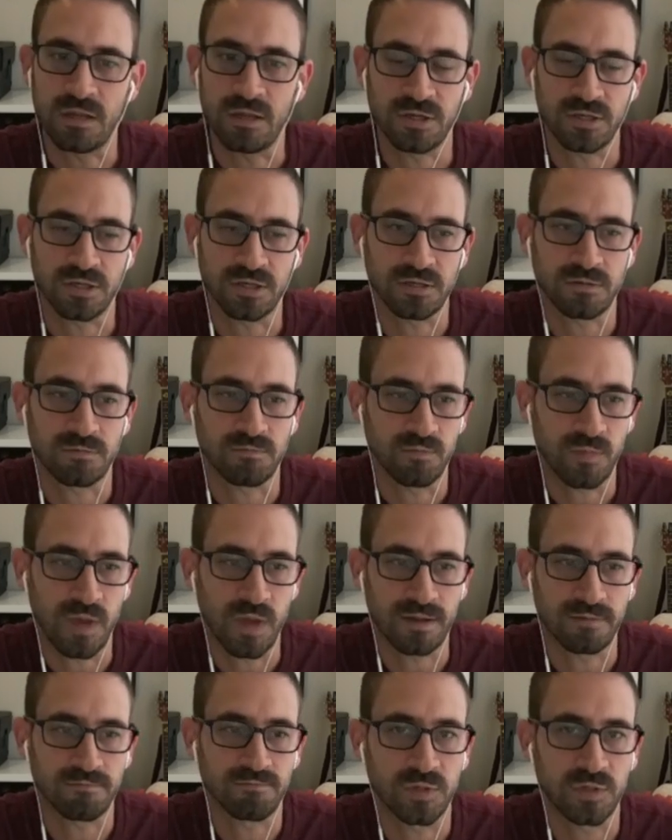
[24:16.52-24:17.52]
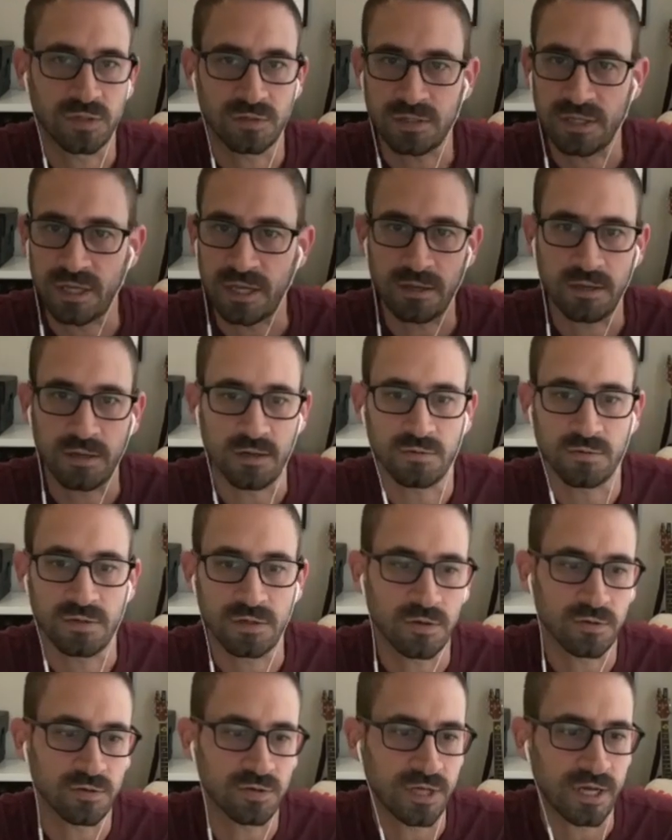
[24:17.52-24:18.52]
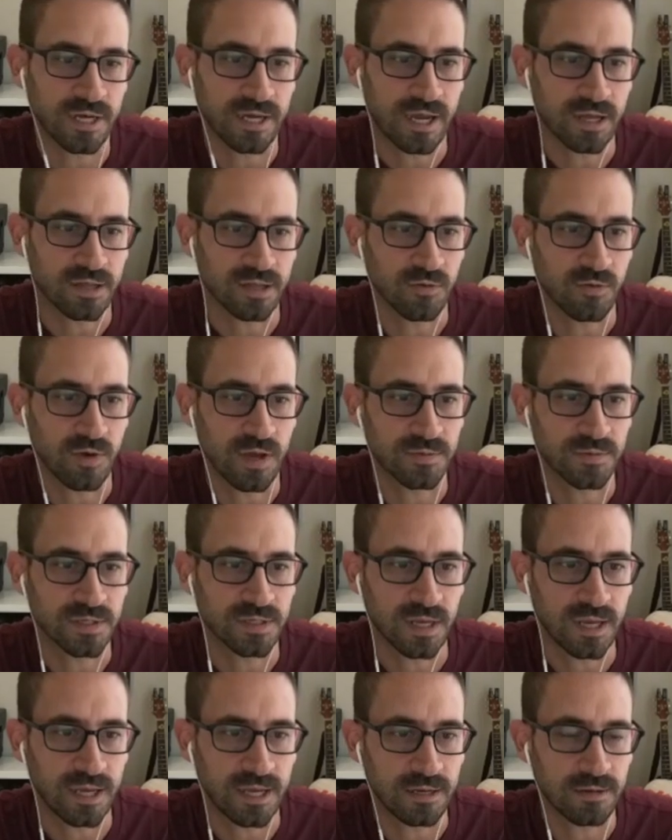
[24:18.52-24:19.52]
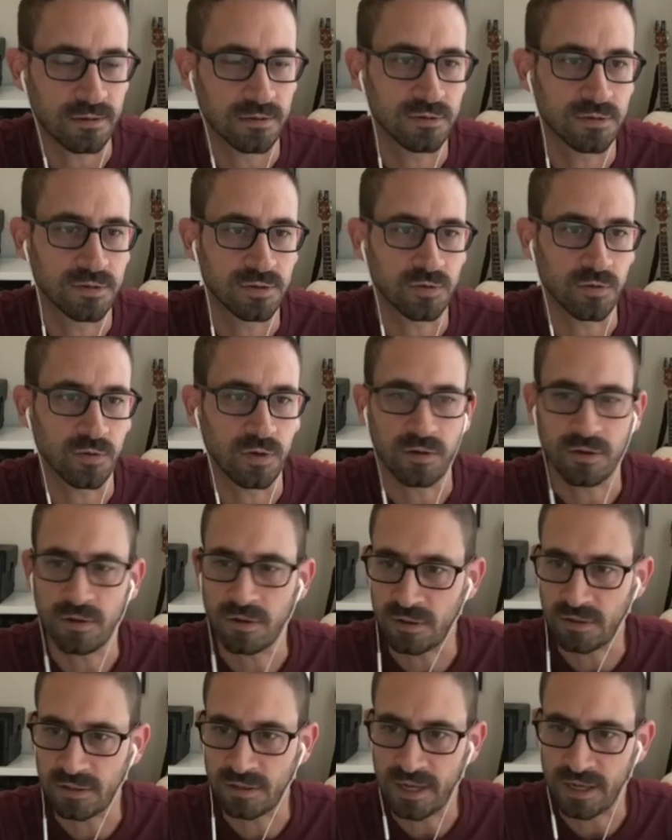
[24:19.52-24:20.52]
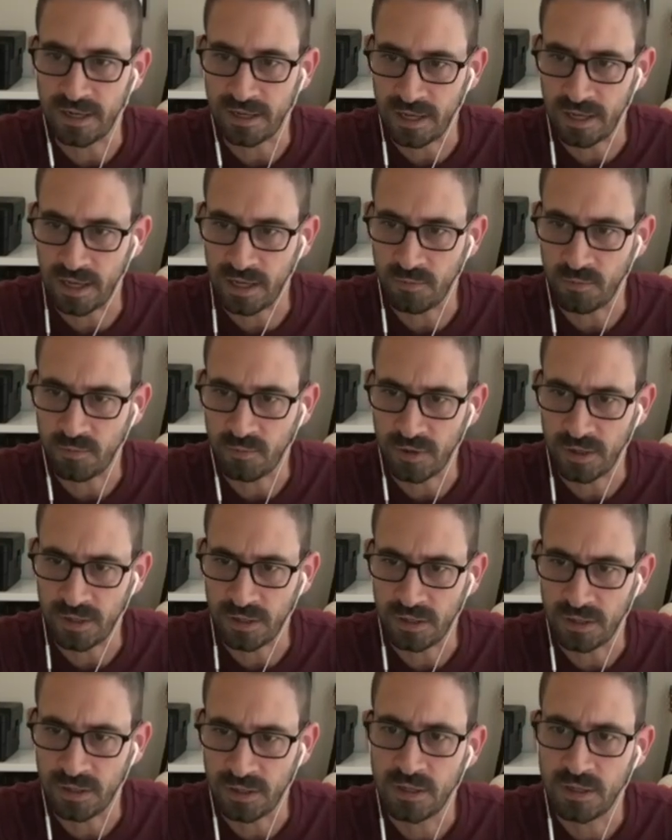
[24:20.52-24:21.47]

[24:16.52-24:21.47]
it's just, I just say, go check out the website, joinherd.com, right?